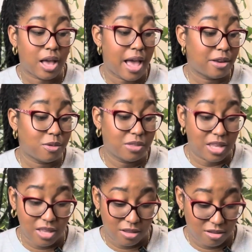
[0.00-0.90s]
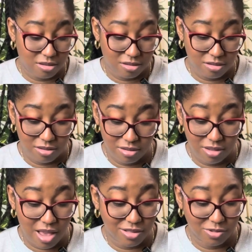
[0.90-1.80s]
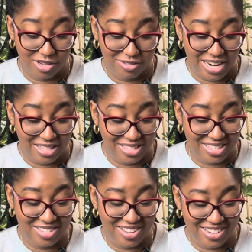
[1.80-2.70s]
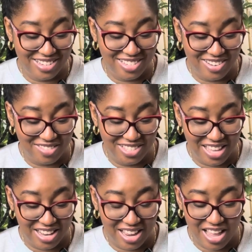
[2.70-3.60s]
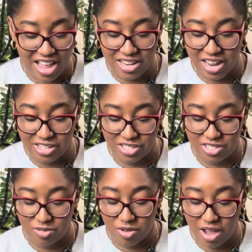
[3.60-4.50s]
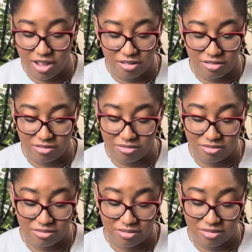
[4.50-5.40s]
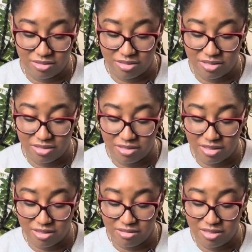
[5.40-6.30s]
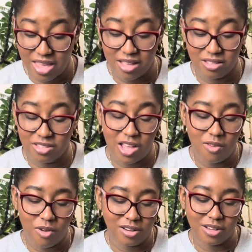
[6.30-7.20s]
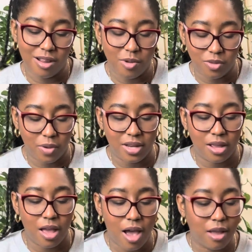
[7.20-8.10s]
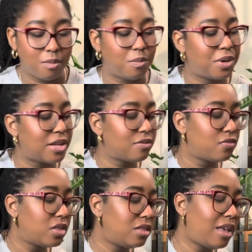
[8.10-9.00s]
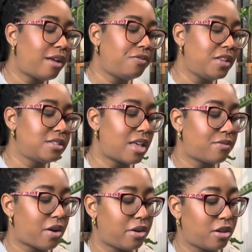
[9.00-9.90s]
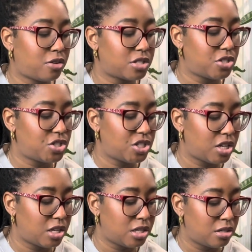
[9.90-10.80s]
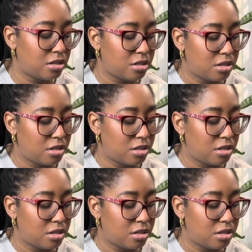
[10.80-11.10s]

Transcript: I don't think y'all doing it right. That's what I'm saying. I don't. Yeah, and so I wanted to talk about the waiting on God, but that feels like very Christian